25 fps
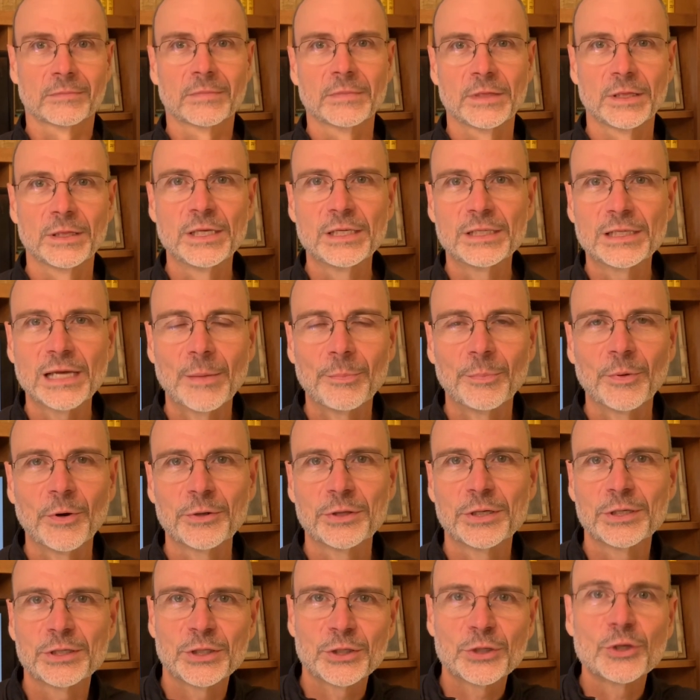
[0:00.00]
this
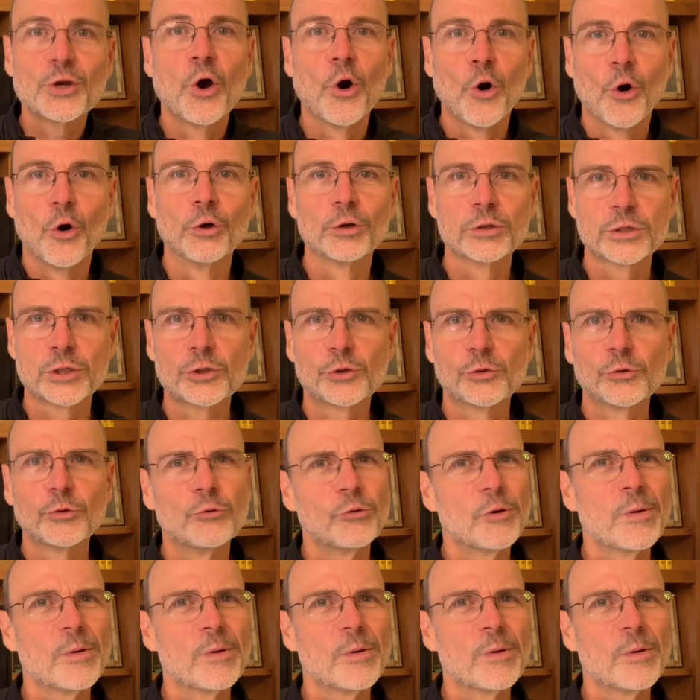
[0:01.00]
hypothesis holds true.